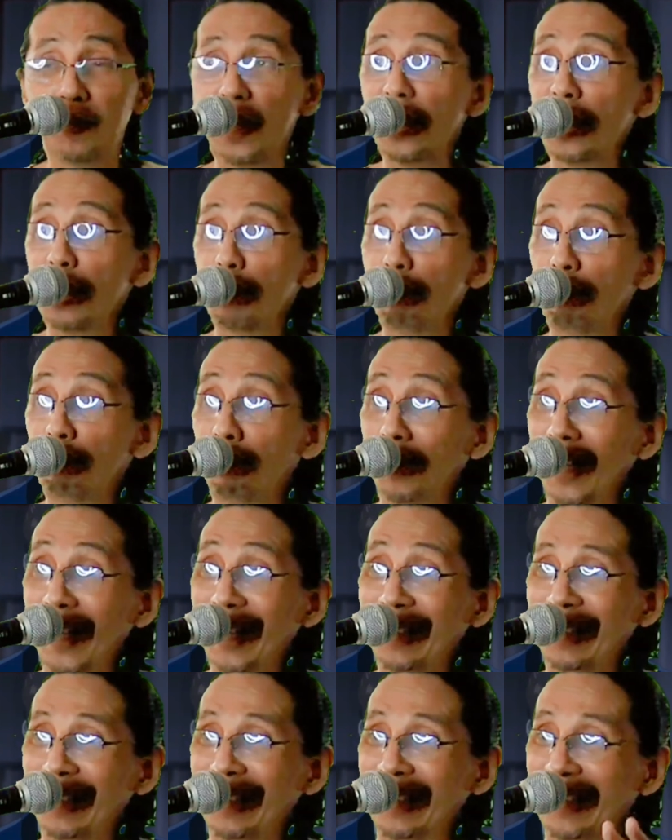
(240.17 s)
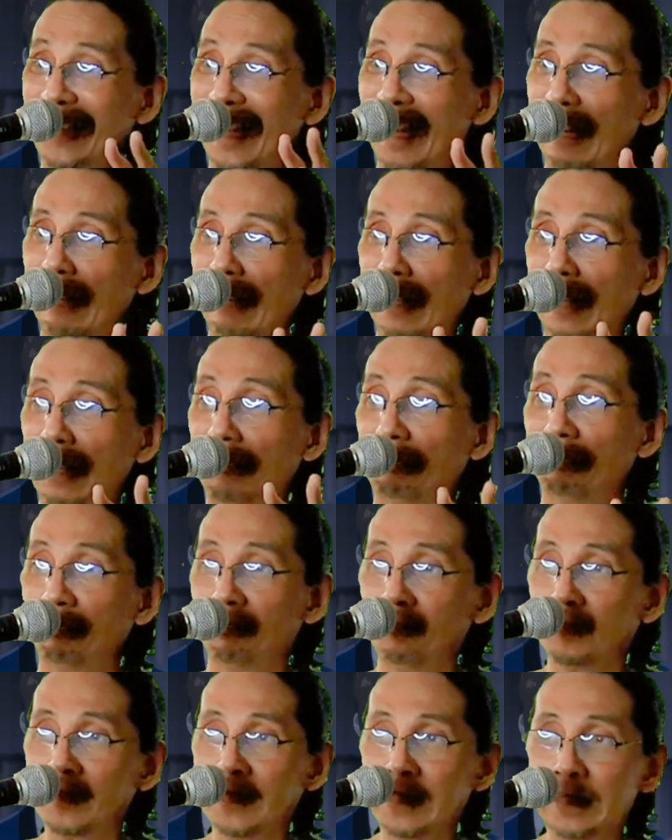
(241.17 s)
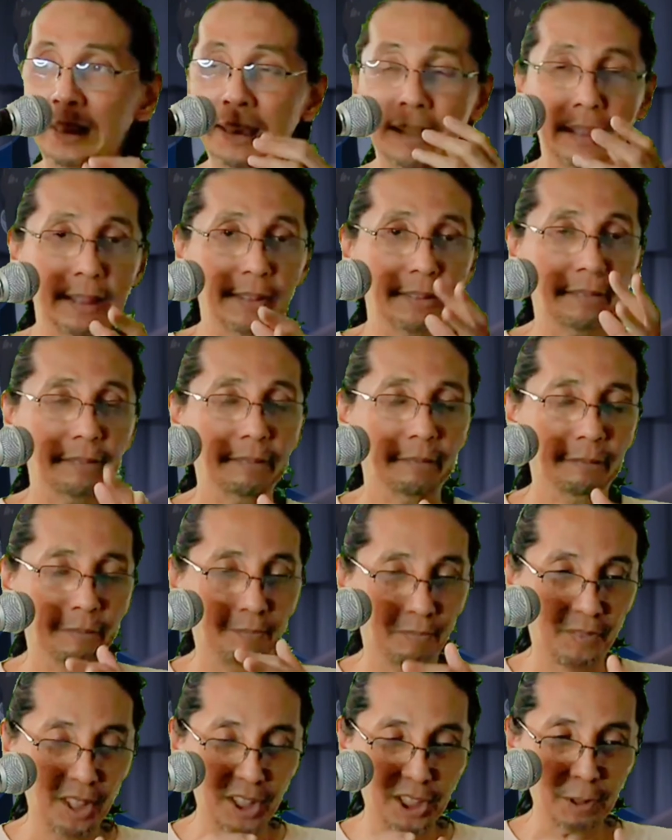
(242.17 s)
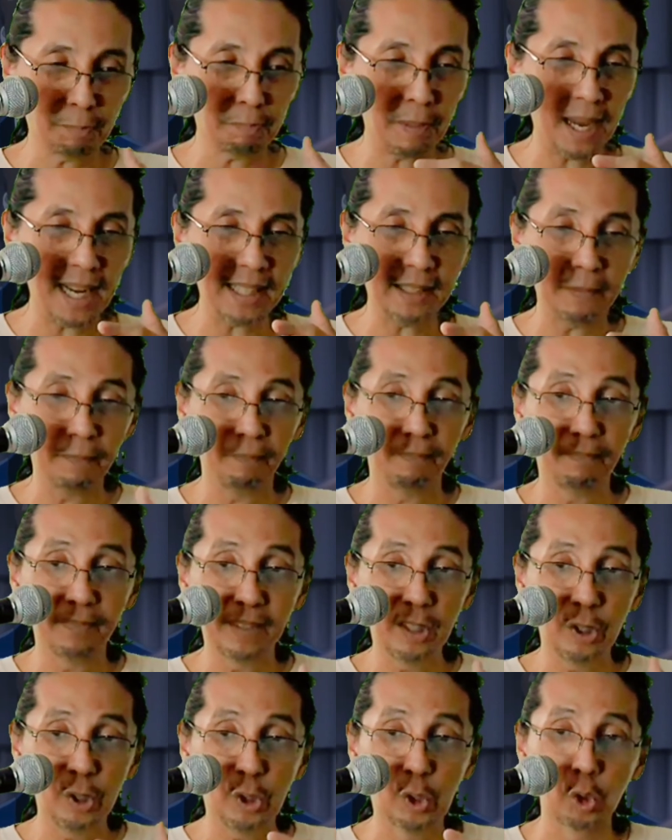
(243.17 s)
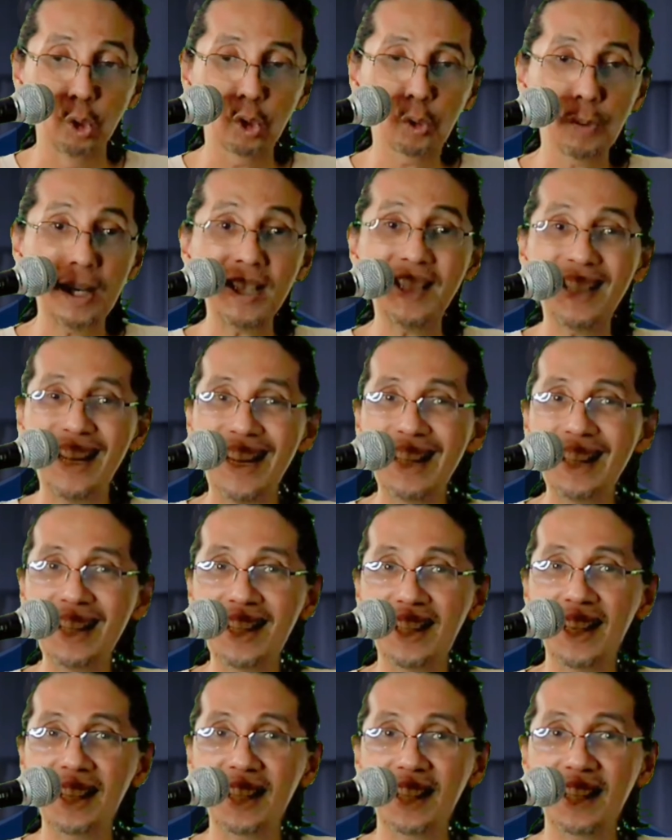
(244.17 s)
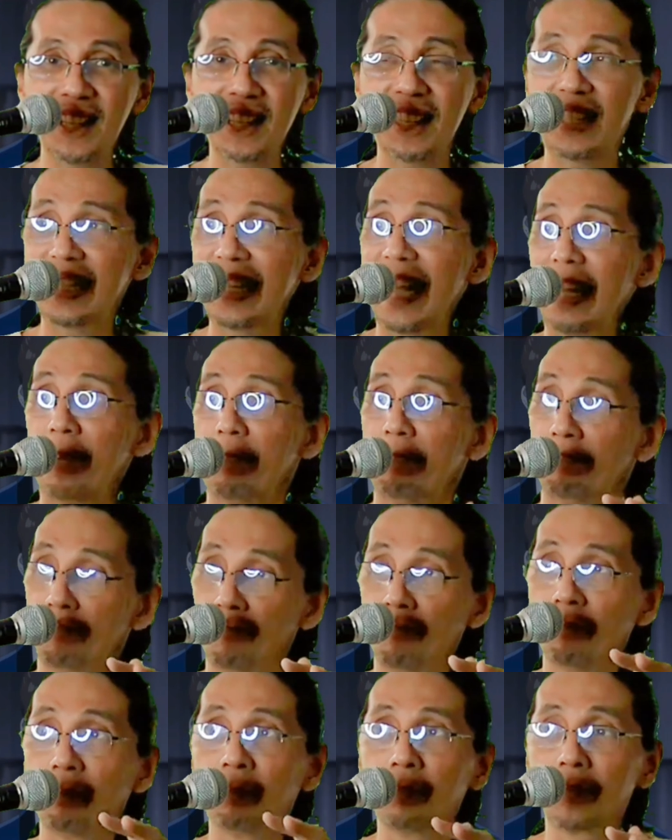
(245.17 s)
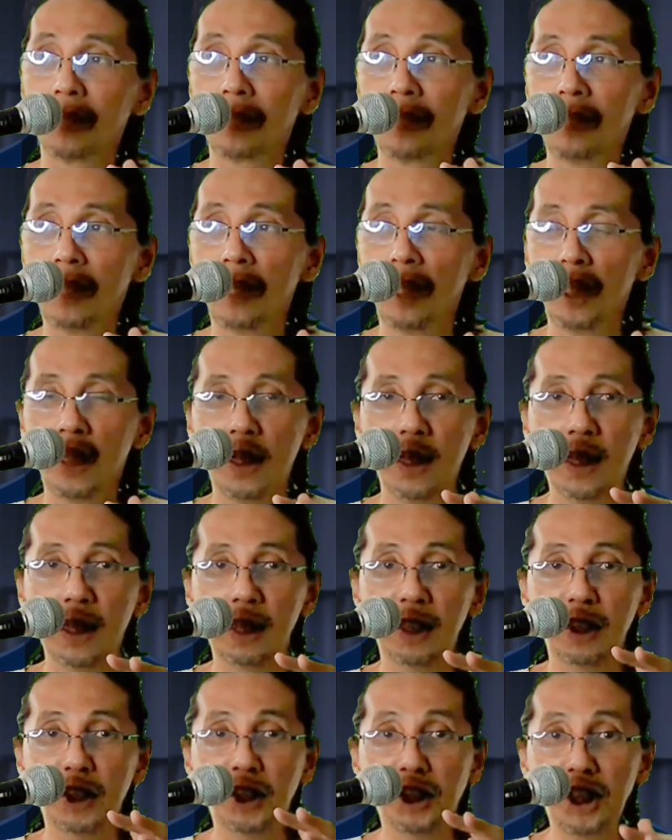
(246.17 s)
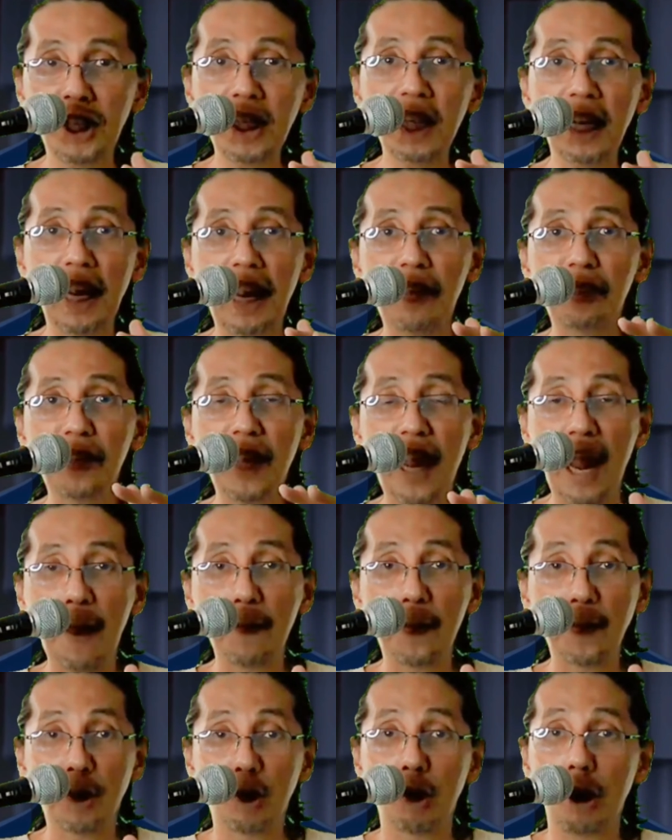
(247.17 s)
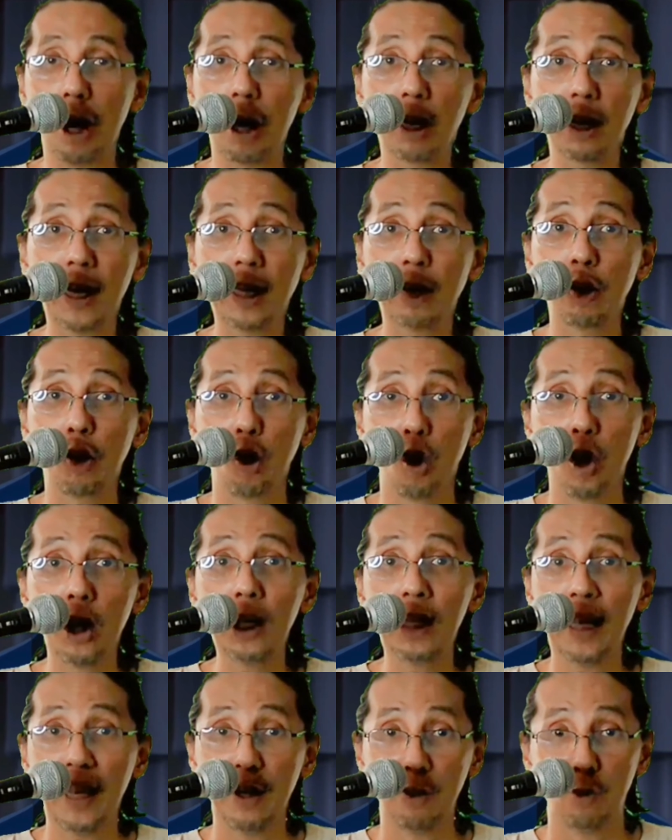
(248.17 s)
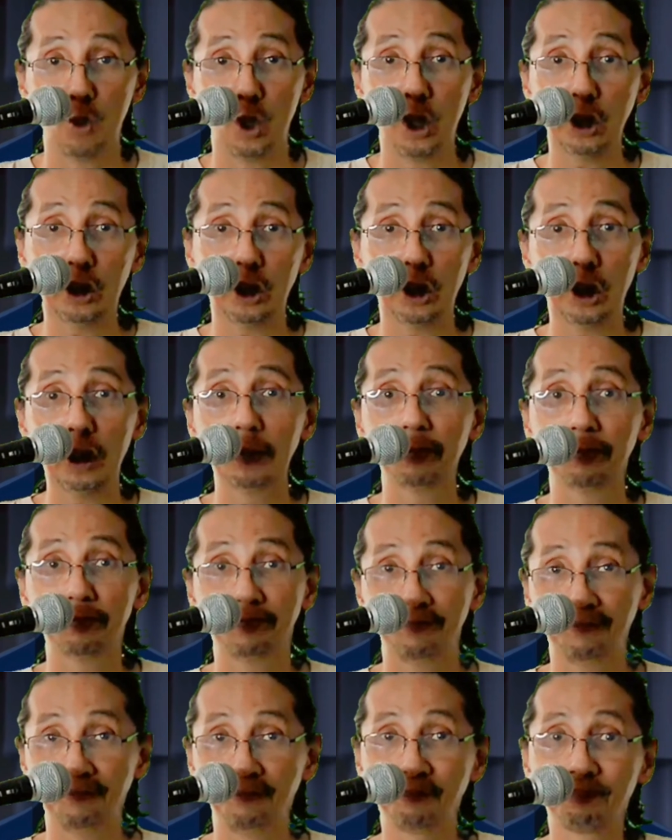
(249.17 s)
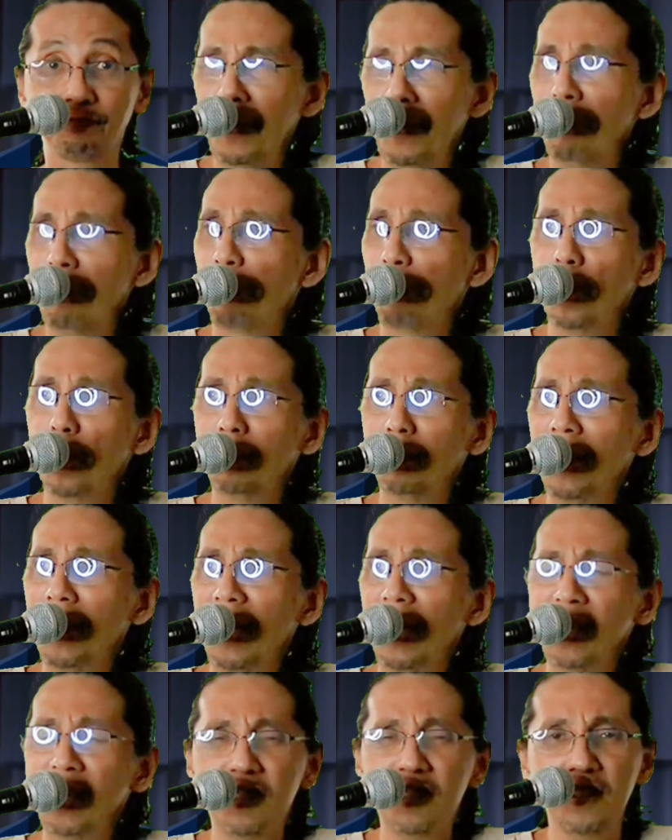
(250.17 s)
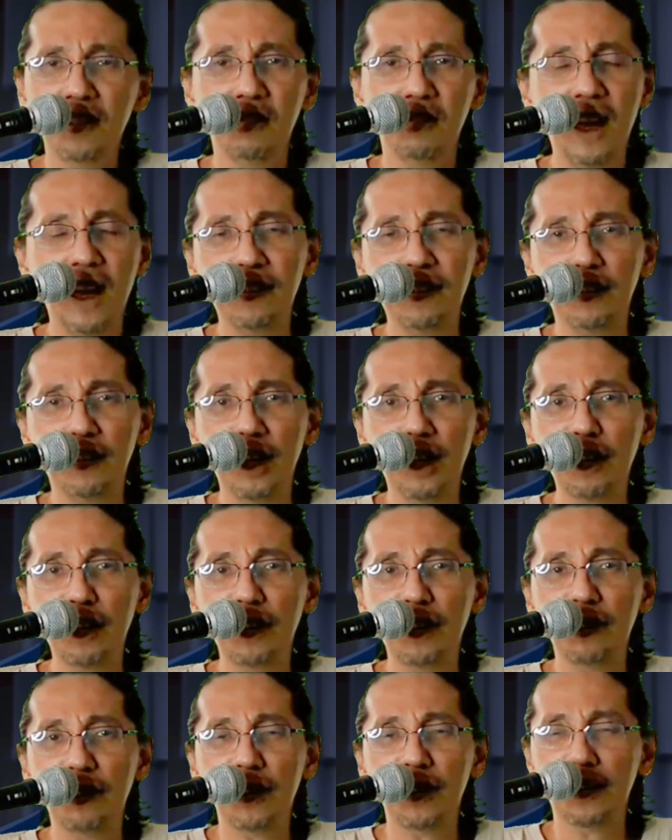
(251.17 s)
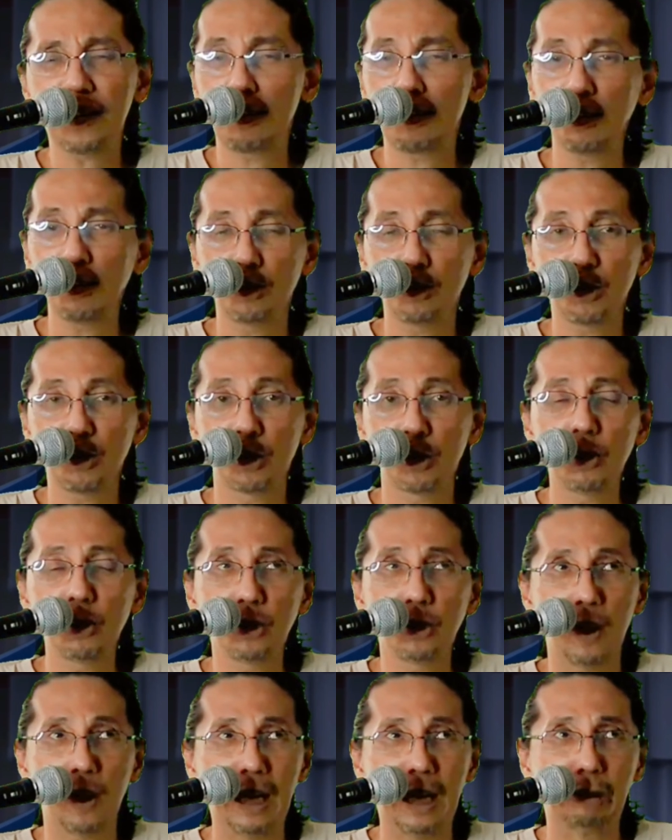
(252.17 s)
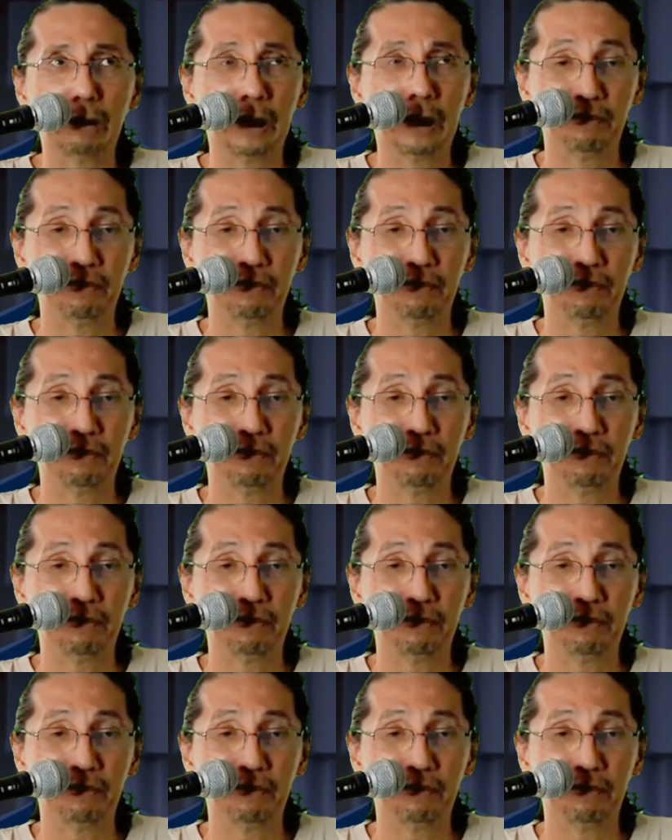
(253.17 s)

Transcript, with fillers: Despite their, um, despite Shusue's insistence that, that she and the Emperor are like oil and water. I mean, bottom line, that leadership just goes to show you how,